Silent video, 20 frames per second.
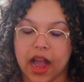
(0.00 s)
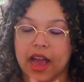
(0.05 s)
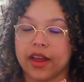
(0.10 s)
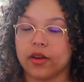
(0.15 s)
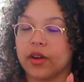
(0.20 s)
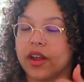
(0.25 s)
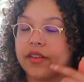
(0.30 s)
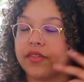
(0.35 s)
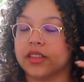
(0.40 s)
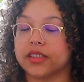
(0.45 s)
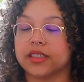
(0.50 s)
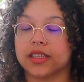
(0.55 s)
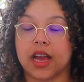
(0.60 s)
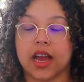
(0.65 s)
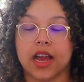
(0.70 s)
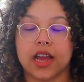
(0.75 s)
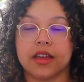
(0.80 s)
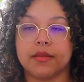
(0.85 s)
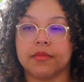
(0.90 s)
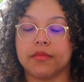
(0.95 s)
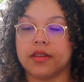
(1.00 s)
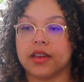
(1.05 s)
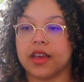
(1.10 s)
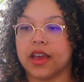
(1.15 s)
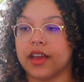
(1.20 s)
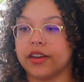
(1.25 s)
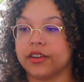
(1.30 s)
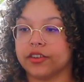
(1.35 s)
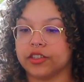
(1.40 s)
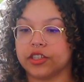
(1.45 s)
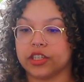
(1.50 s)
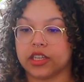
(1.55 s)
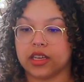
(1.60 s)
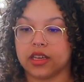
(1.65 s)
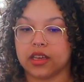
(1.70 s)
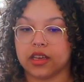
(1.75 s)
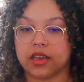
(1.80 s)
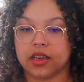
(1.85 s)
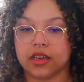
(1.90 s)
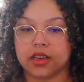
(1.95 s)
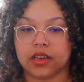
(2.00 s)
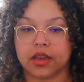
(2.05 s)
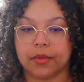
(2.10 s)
I don't have the time, energy,